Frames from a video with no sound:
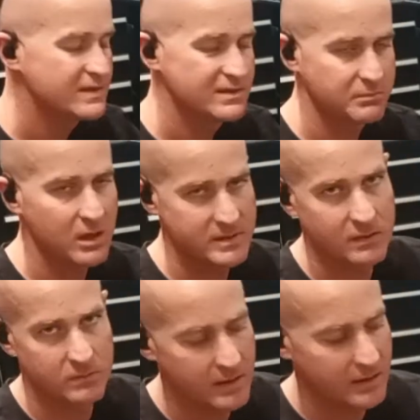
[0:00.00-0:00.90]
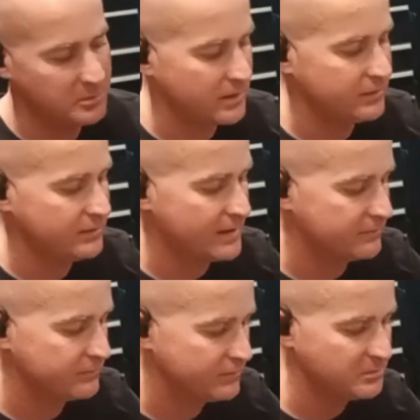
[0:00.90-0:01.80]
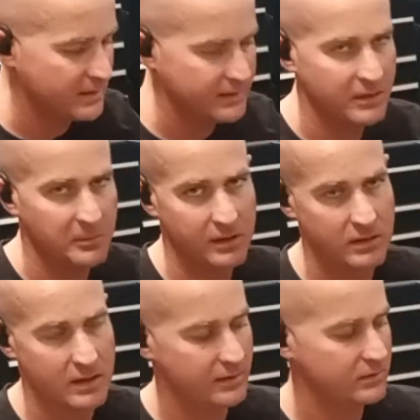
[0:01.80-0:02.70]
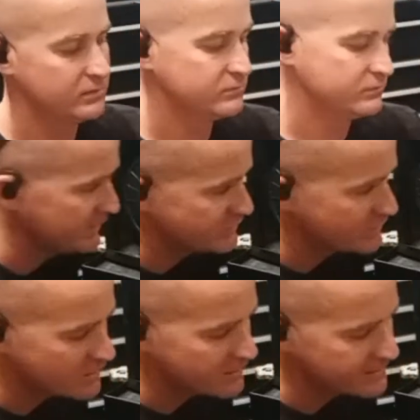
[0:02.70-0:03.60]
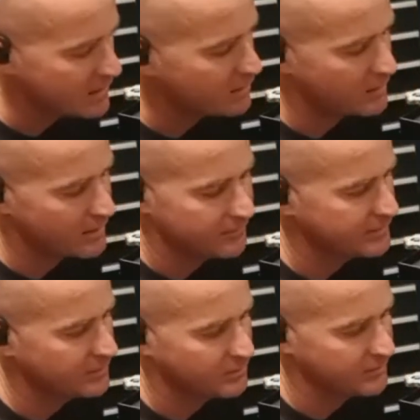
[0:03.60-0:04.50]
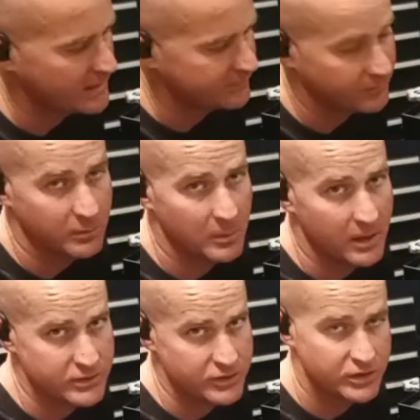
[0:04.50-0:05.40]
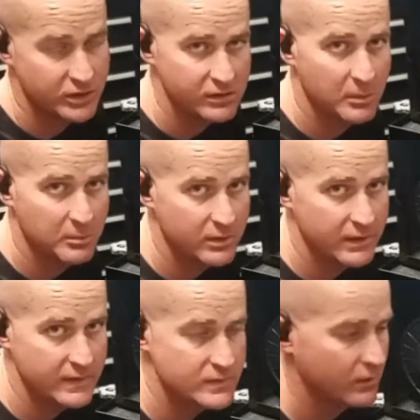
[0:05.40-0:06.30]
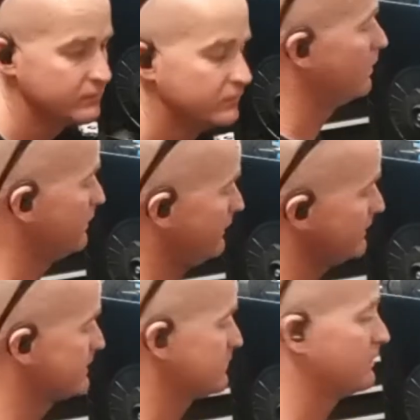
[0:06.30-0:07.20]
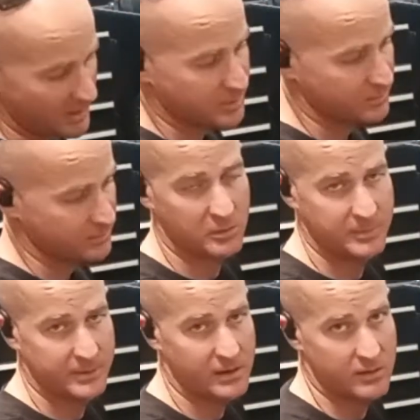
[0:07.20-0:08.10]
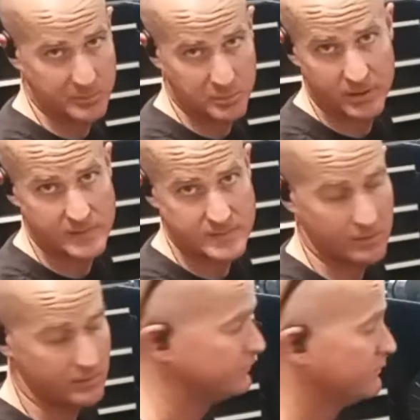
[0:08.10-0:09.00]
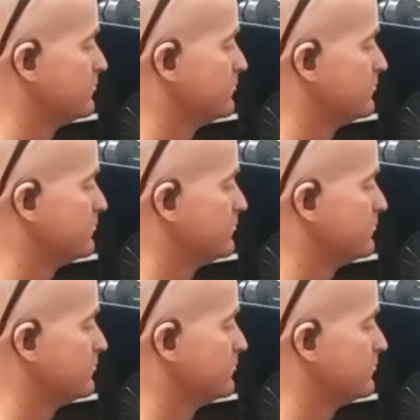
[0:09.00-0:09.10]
You can probably still run it, but yeah, you might need a bigger liner. But just starting out, I don't think you really have to do much. It should come pre-installed. Or this whip probably be already pre-installed.